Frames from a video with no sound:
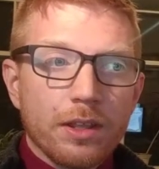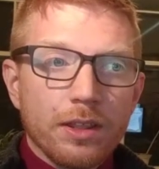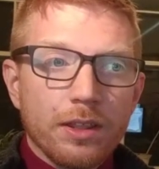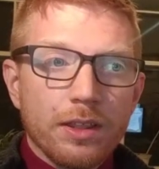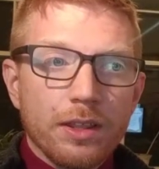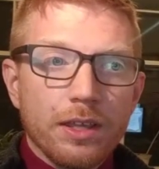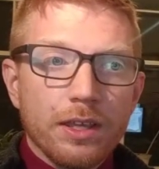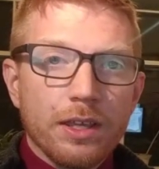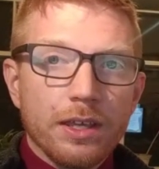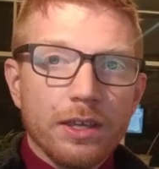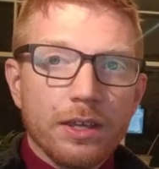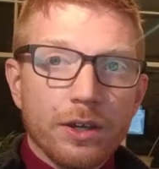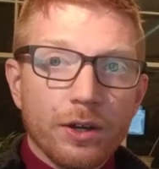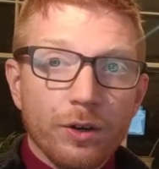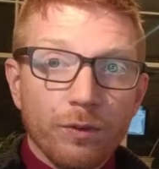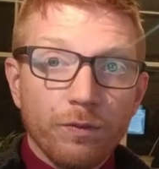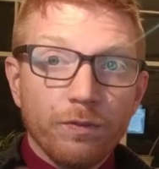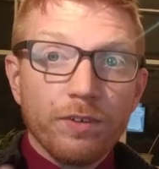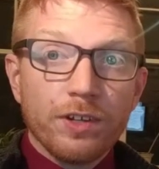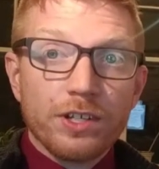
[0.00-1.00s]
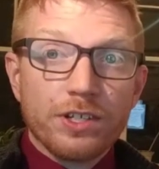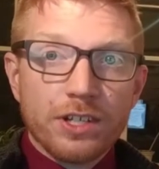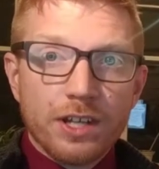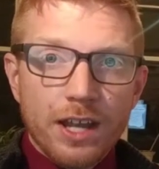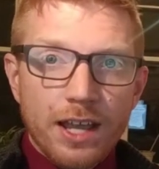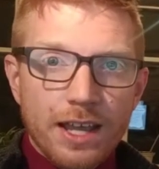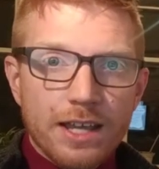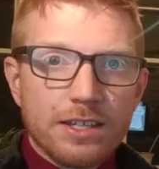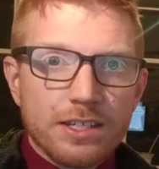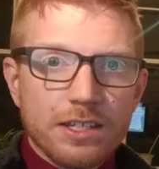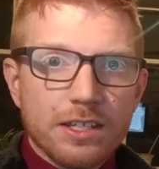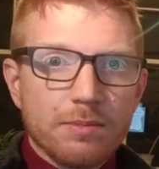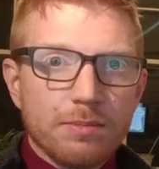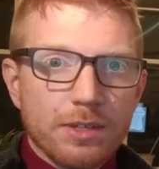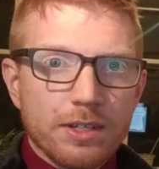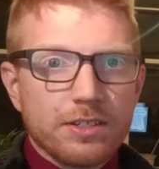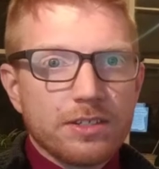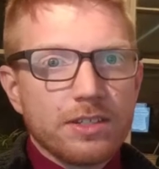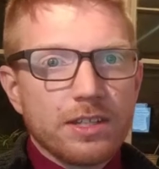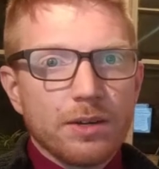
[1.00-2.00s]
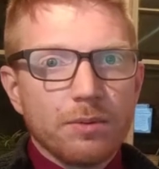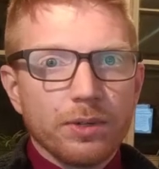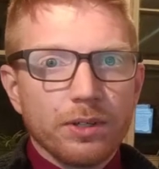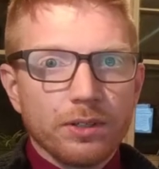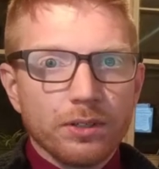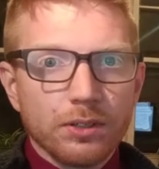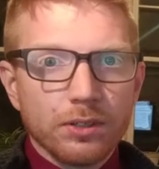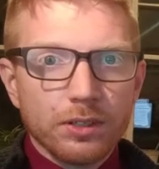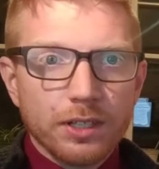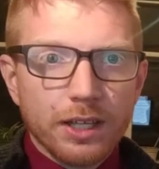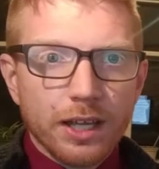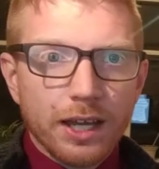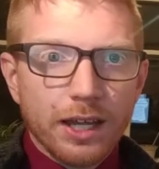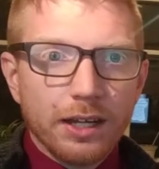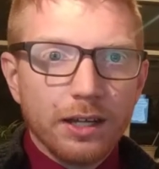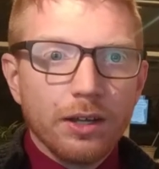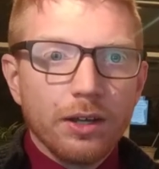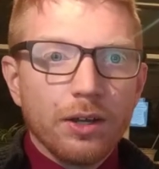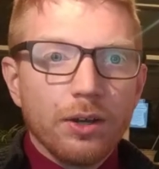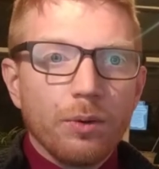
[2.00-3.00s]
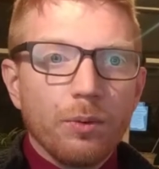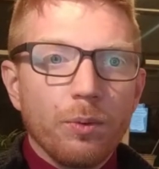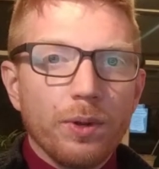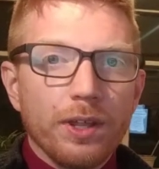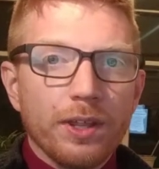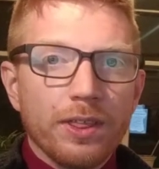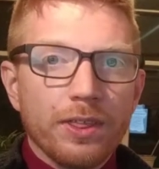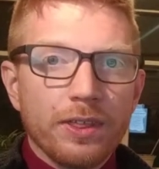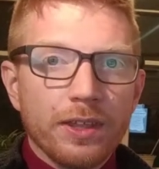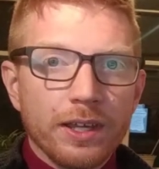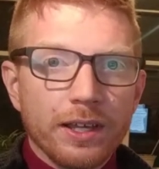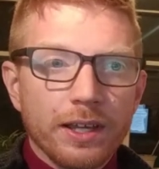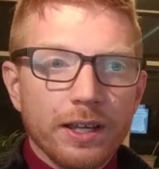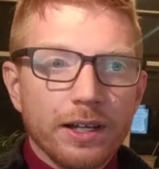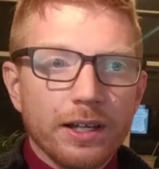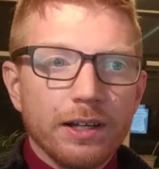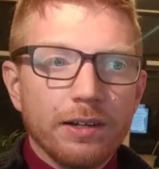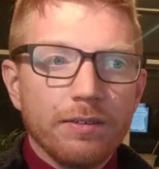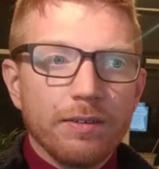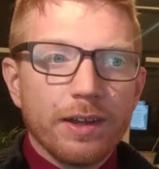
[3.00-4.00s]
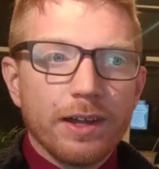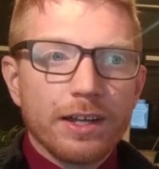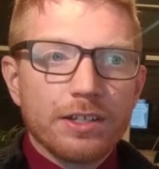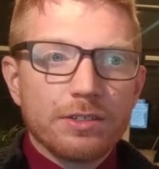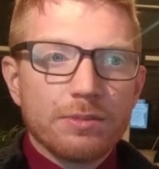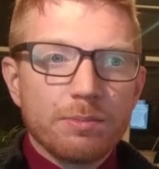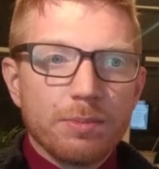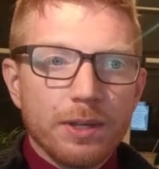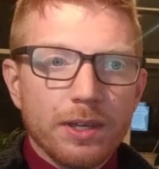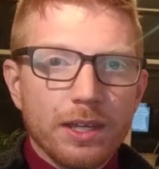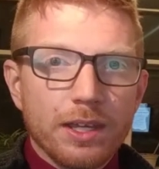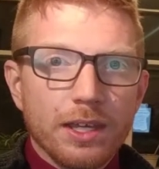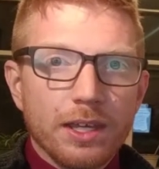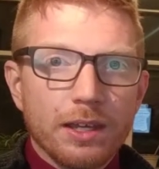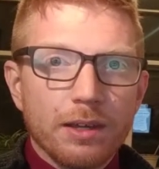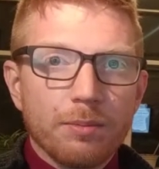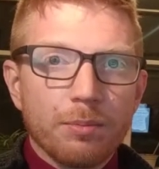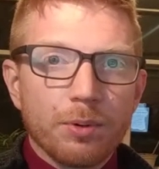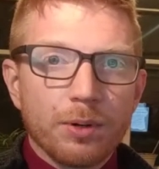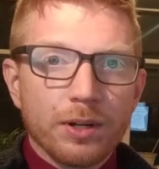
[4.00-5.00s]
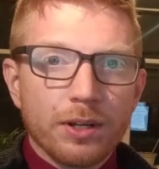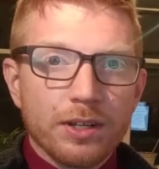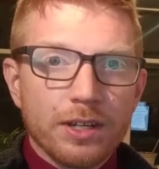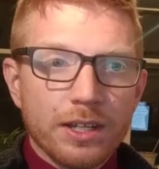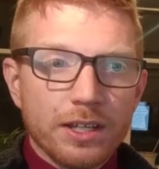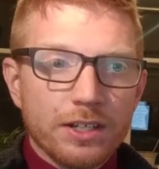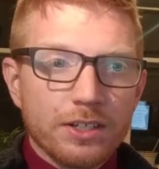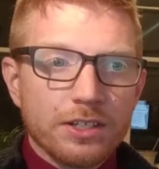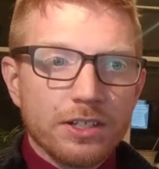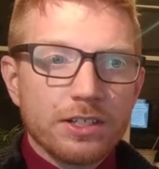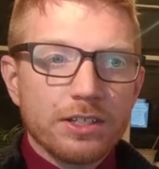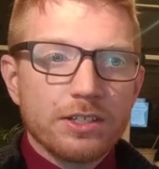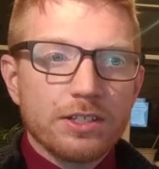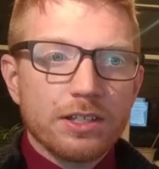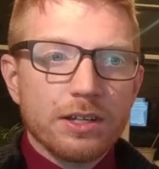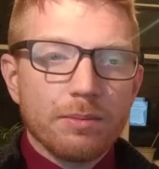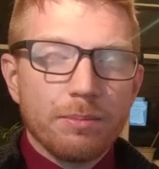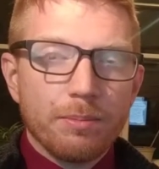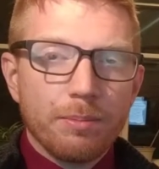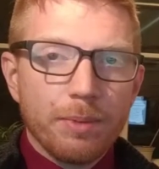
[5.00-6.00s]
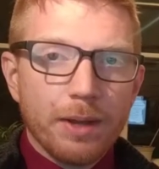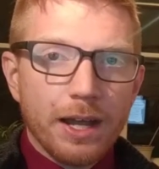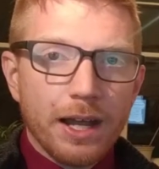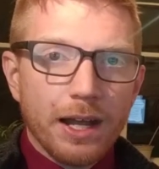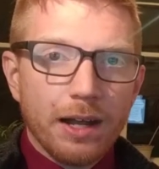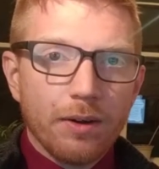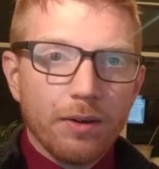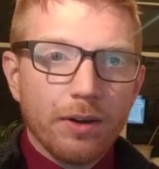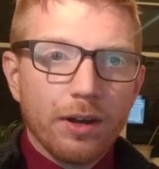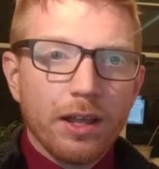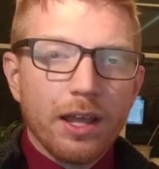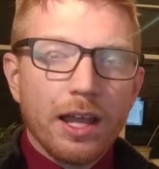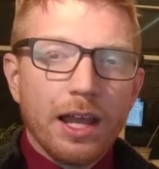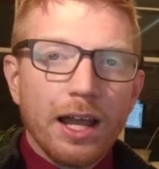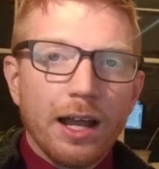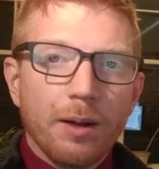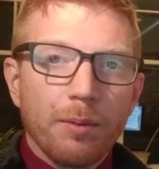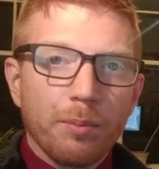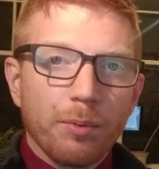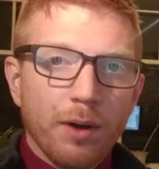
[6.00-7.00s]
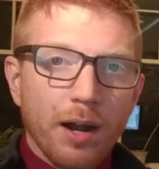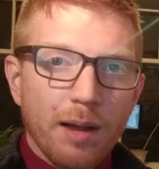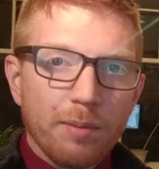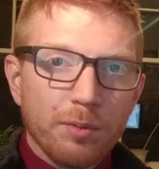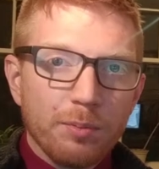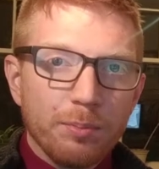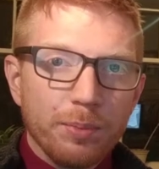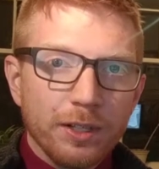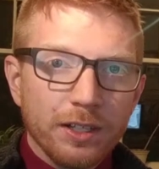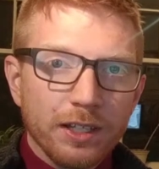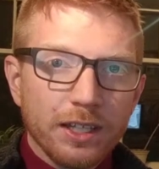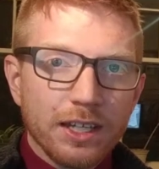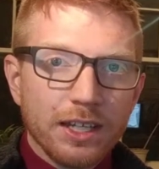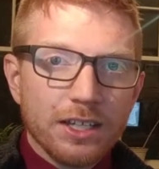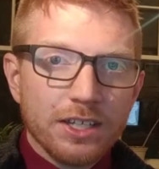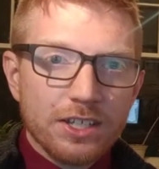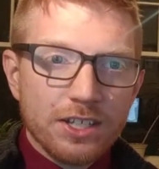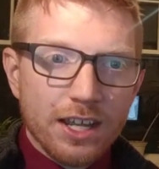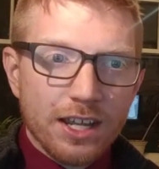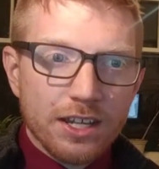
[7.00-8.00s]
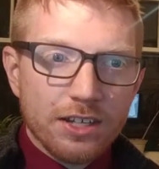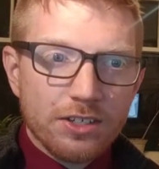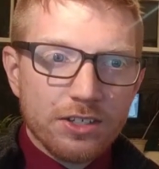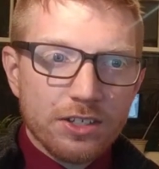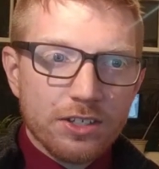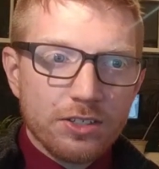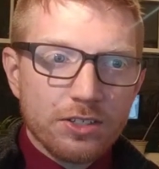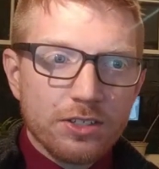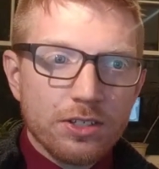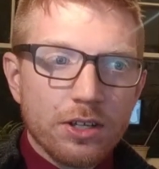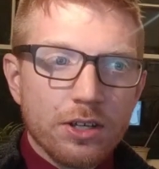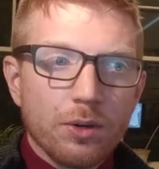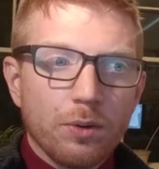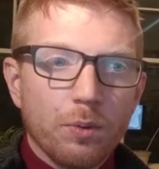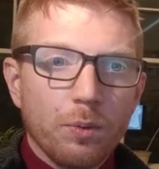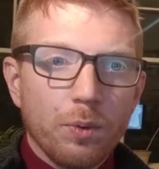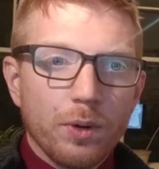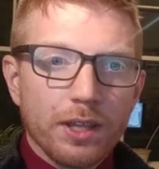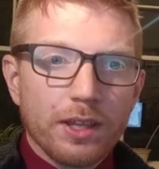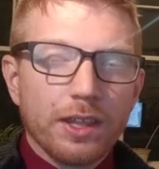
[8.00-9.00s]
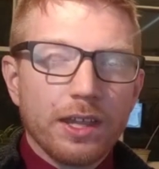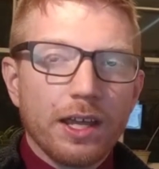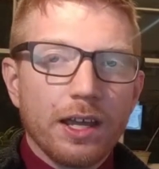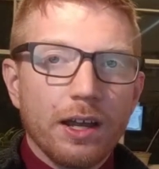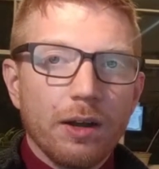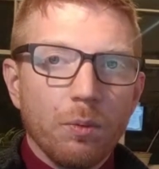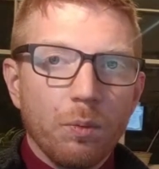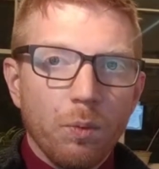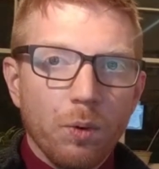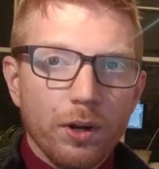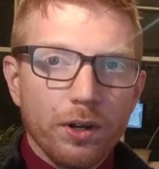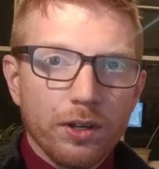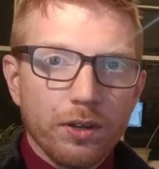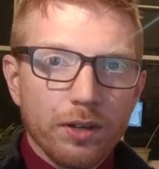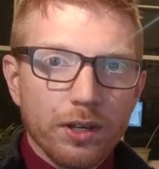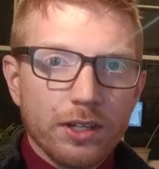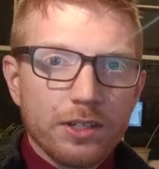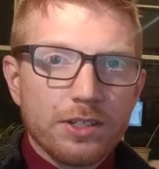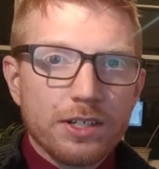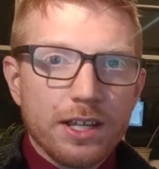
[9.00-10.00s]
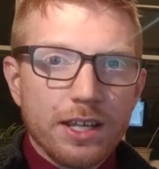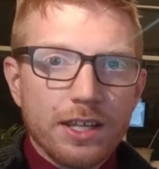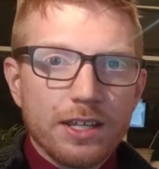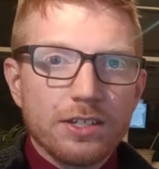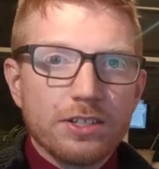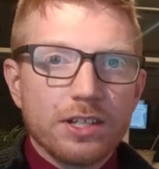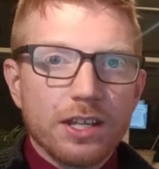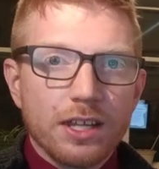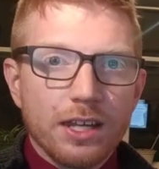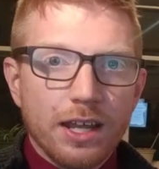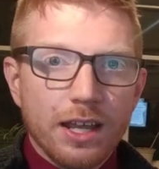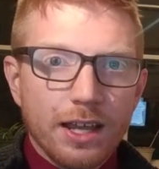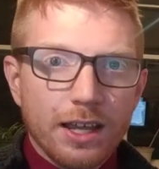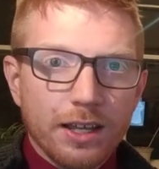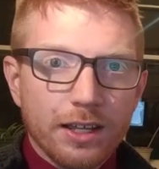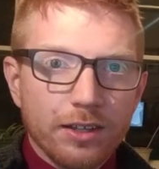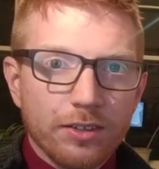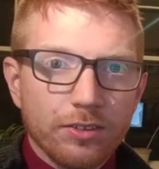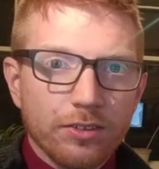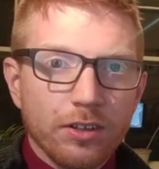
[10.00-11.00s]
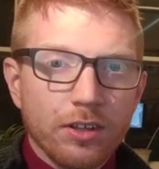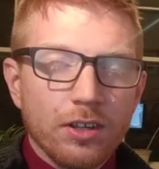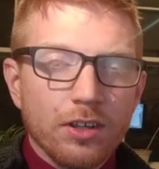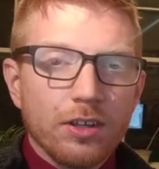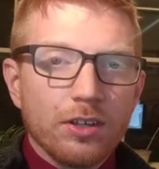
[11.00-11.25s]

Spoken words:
the coefficient estimates that we look at, we think of as being predictions about how probability changes with a 1-unit change in x.